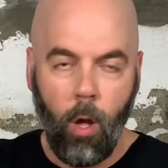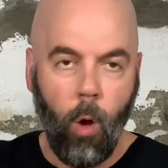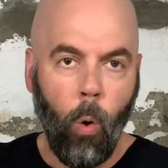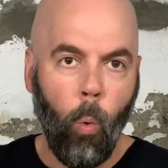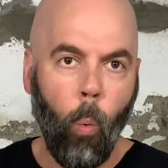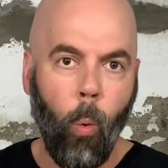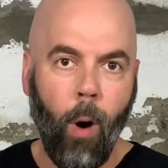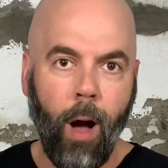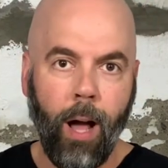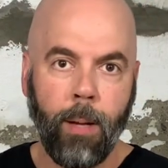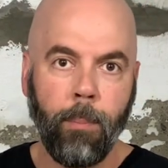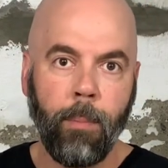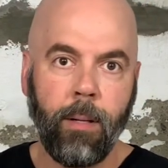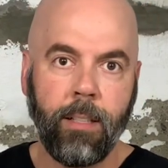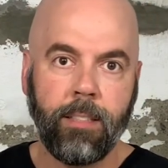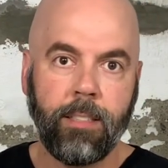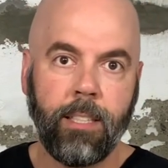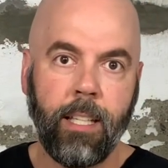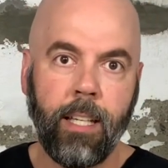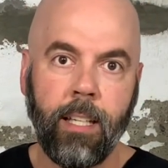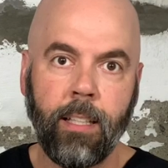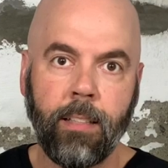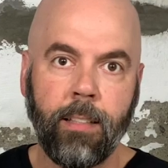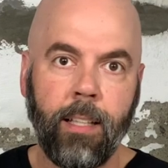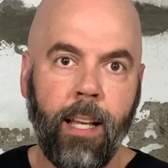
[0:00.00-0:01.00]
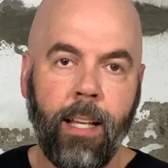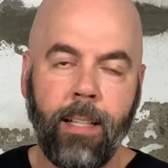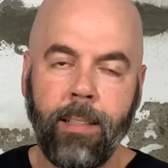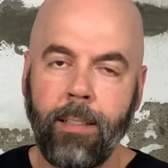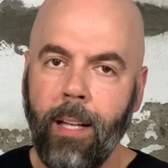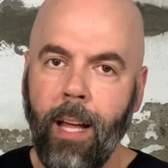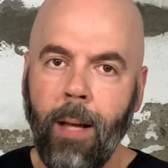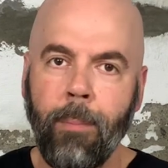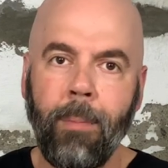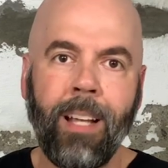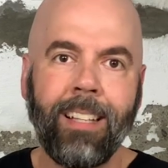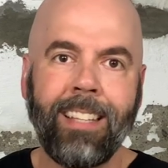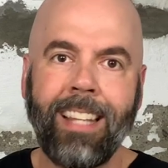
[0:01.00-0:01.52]
Why am I saying that?
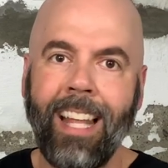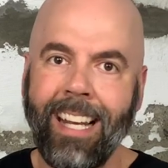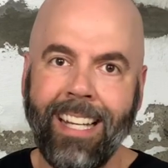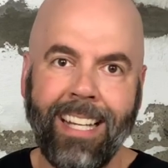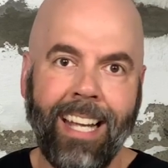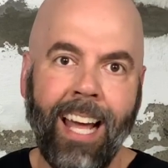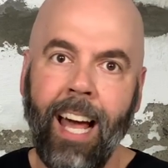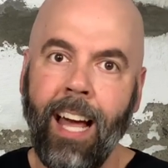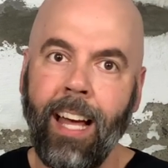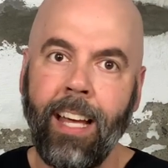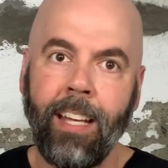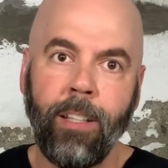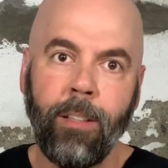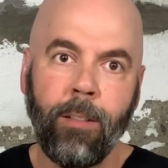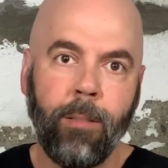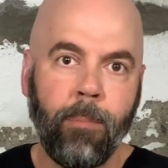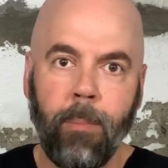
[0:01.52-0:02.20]
I'm not that guy,